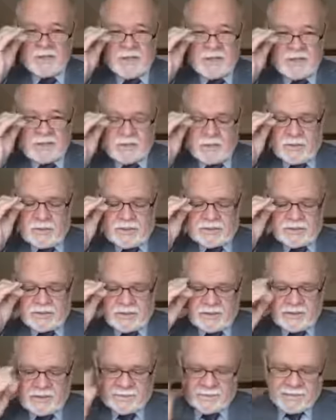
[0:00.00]
So let's
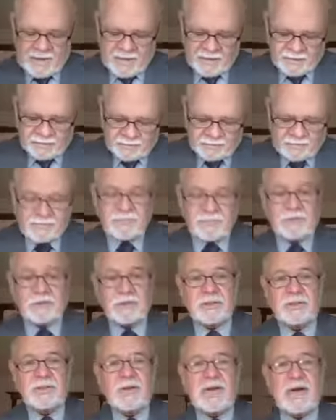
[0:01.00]
look at Matthew's version.